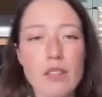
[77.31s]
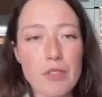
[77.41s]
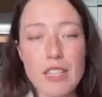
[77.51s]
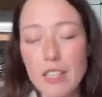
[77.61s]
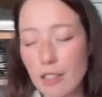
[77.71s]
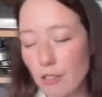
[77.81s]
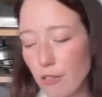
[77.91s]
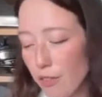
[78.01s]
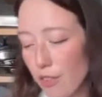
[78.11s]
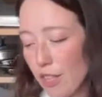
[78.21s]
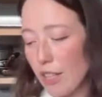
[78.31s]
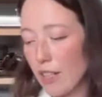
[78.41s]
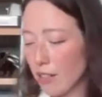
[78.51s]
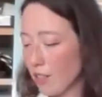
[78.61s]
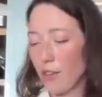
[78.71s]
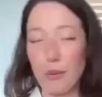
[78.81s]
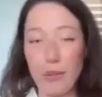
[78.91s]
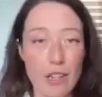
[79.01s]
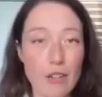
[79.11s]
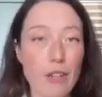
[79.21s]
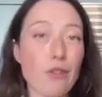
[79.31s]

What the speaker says: just to give the onigiri a